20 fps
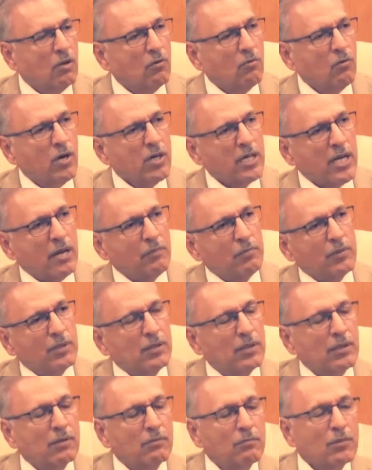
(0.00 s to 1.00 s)
What
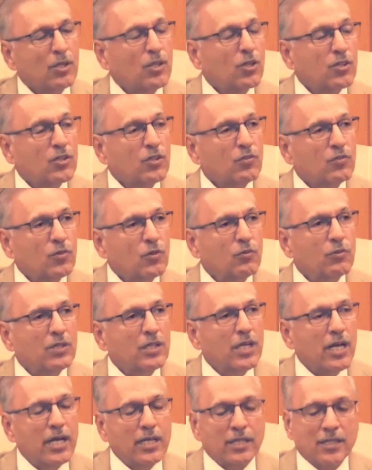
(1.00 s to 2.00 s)
happened because of
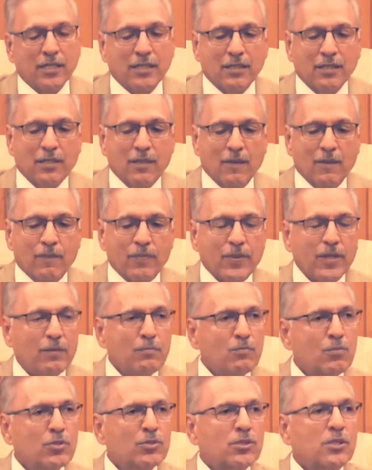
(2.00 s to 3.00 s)
COVID-19? The
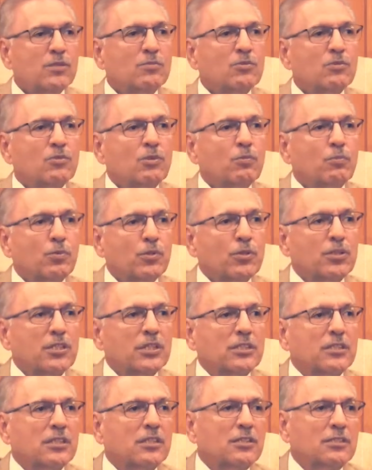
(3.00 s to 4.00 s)
Muslims were
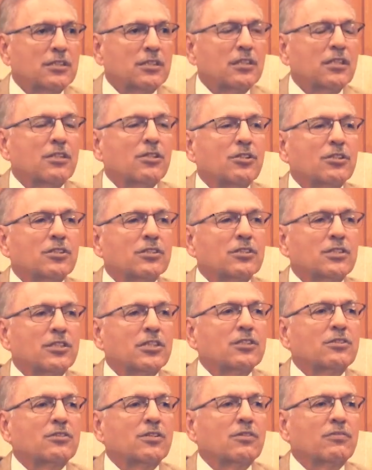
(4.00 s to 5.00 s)
protesting, sitting on the
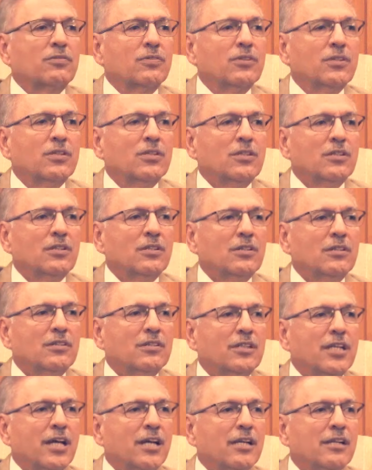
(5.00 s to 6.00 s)
streets of
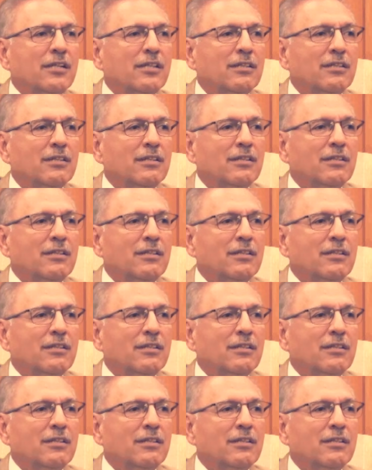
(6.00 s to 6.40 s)
Delhi.